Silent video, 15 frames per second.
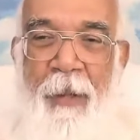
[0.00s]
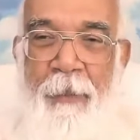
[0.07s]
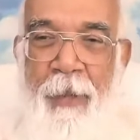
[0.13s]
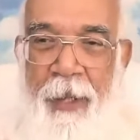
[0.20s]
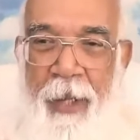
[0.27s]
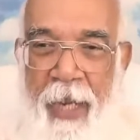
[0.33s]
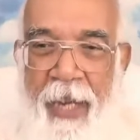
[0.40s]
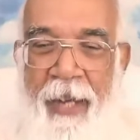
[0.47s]

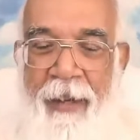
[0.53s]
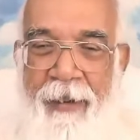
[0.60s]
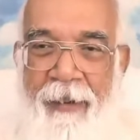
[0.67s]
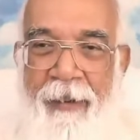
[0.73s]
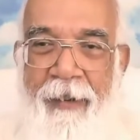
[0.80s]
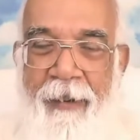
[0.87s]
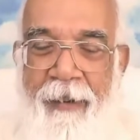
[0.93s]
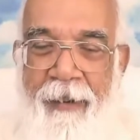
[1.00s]
But
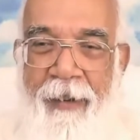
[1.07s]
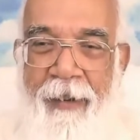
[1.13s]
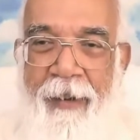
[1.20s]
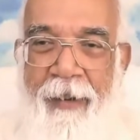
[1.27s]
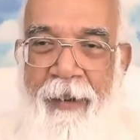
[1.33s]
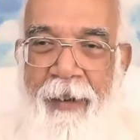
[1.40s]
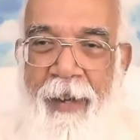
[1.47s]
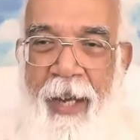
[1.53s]
here,
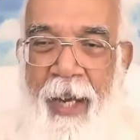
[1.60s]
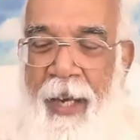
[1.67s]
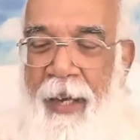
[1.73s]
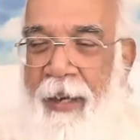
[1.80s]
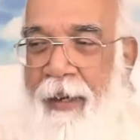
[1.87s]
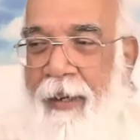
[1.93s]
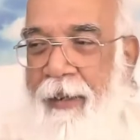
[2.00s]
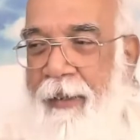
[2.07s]

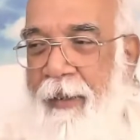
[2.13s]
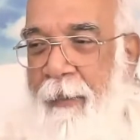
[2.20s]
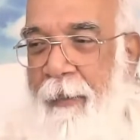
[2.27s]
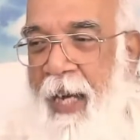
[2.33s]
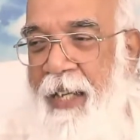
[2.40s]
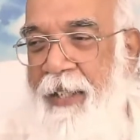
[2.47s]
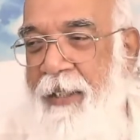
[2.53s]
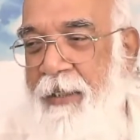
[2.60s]

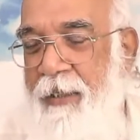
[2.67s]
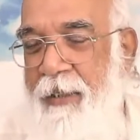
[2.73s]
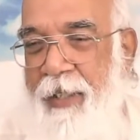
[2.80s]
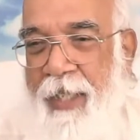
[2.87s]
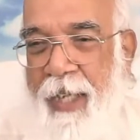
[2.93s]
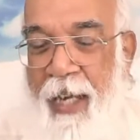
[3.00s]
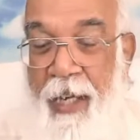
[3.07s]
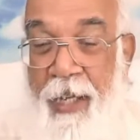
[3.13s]
here the
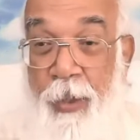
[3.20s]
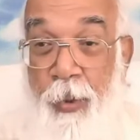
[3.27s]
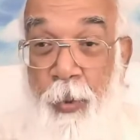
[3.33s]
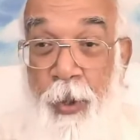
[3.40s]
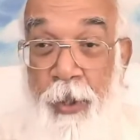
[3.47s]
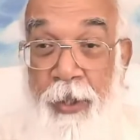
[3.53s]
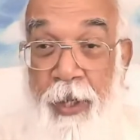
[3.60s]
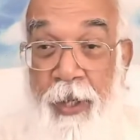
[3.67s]
master
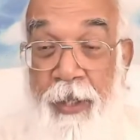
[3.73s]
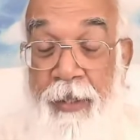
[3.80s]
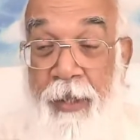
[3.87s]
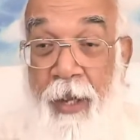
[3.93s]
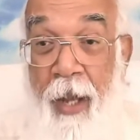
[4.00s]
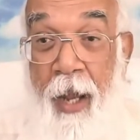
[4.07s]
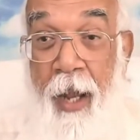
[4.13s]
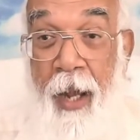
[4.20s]
says what
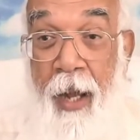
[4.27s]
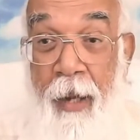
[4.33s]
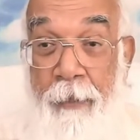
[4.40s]
is